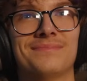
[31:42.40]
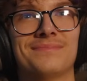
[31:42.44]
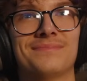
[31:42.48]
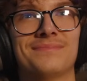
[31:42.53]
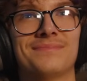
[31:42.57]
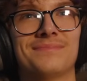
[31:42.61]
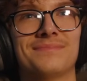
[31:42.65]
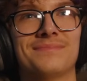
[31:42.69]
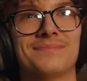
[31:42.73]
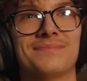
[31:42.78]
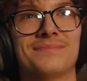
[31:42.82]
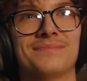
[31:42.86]

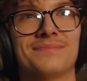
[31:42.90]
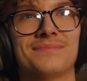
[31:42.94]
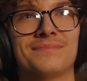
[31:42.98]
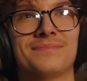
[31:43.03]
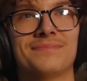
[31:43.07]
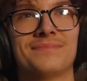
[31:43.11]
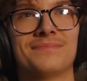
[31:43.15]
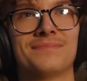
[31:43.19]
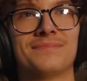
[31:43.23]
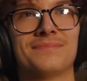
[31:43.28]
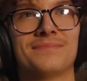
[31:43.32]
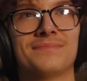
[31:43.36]

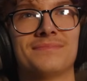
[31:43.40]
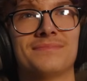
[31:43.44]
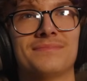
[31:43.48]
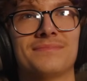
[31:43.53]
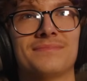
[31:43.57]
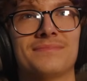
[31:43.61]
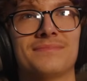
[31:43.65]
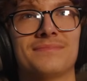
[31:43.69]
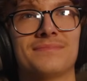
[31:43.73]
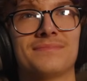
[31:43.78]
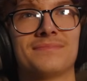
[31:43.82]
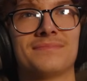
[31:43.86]

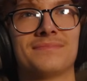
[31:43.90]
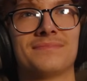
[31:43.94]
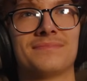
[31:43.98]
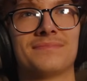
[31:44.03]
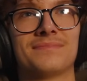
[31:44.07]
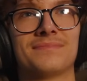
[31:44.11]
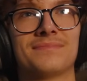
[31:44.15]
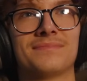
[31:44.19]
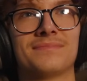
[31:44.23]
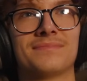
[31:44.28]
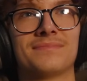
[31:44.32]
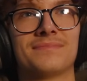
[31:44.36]

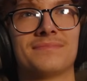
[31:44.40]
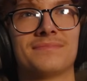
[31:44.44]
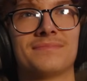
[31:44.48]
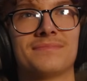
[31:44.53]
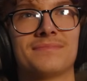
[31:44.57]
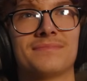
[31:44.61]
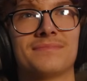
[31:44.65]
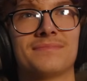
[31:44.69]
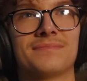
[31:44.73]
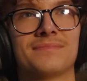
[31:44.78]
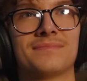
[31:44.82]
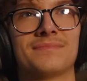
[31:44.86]

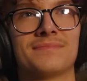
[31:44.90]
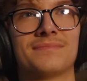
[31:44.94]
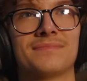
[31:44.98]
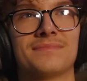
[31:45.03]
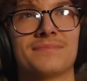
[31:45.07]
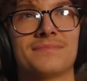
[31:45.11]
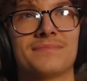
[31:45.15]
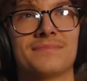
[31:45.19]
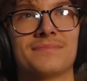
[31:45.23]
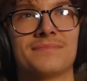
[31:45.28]
[no speech]